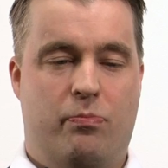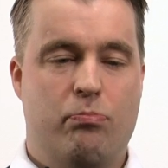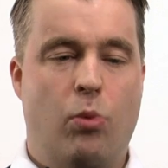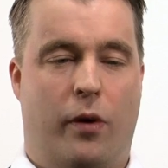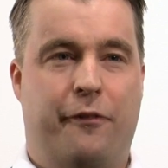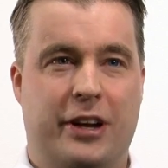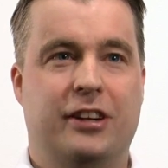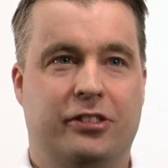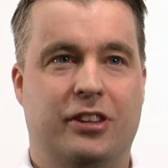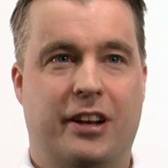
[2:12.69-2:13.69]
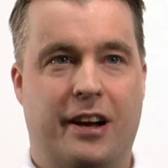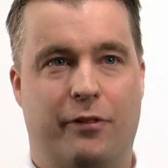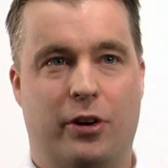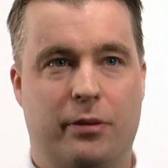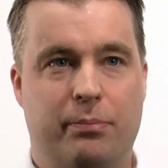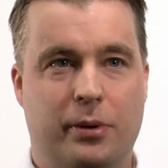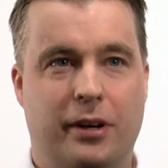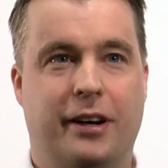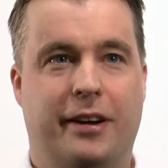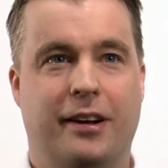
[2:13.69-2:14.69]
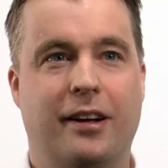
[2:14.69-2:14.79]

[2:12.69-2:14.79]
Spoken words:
more fierce than ever, but